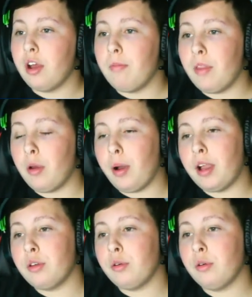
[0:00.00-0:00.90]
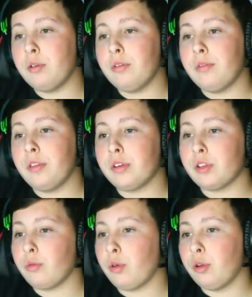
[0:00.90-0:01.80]
Now, I know there's a
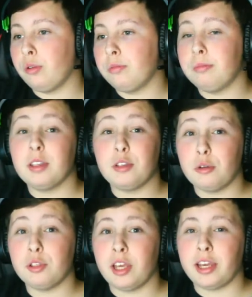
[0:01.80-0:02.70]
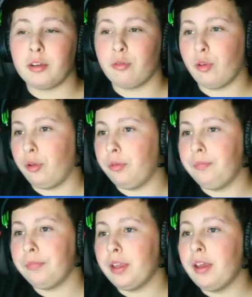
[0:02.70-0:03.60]
rule, the 2 second rule,
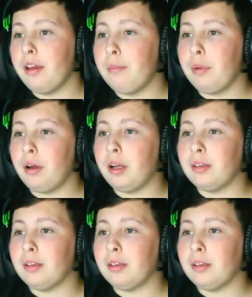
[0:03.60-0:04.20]
but